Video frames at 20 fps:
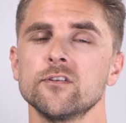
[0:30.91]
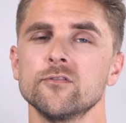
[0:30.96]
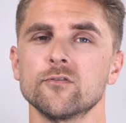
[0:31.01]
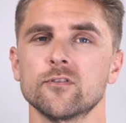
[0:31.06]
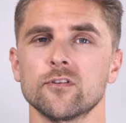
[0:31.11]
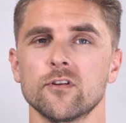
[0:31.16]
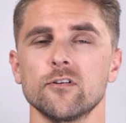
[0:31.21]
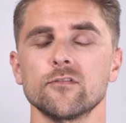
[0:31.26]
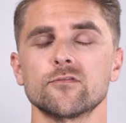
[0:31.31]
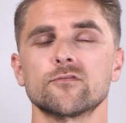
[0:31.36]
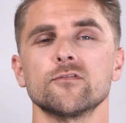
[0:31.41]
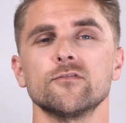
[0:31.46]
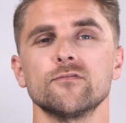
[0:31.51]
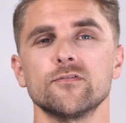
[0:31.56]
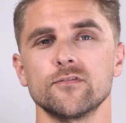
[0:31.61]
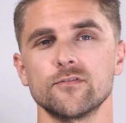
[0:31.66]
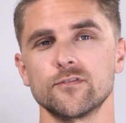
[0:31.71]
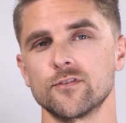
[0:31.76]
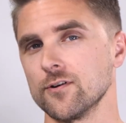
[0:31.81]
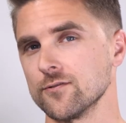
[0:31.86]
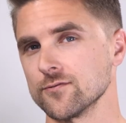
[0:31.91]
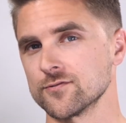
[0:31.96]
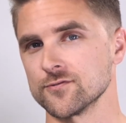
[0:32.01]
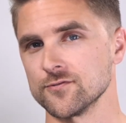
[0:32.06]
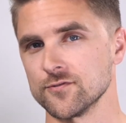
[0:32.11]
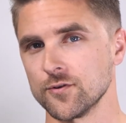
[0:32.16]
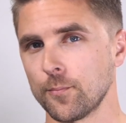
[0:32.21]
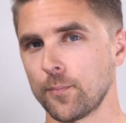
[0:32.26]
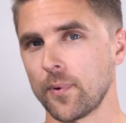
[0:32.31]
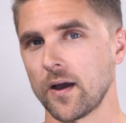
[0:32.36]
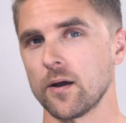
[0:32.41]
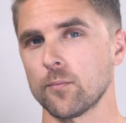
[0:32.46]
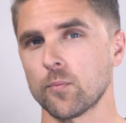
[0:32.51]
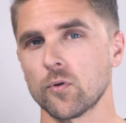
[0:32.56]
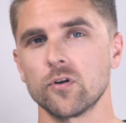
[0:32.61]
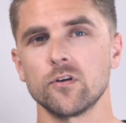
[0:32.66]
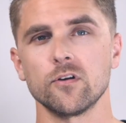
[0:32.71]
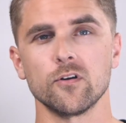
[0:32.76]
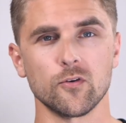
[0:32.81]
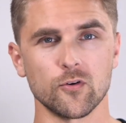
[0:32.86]
You can also go to your
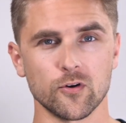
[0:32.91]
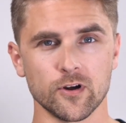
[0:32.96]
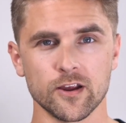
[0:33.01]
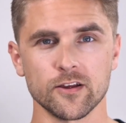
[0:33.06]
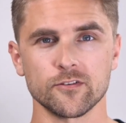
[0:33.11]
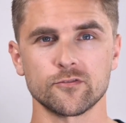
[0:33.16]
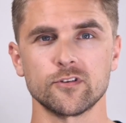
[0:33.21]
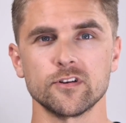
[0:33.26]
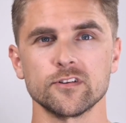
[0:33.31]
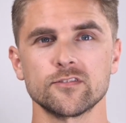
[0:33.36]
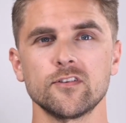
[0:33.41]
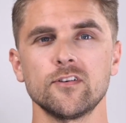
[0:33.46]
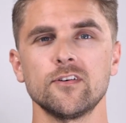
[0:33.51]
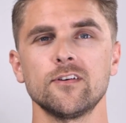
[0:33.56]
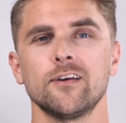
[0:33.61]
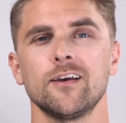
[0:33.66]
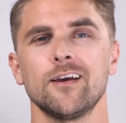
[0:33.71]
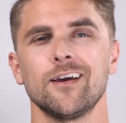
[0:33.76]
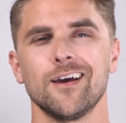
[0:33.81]
barber or hairdresser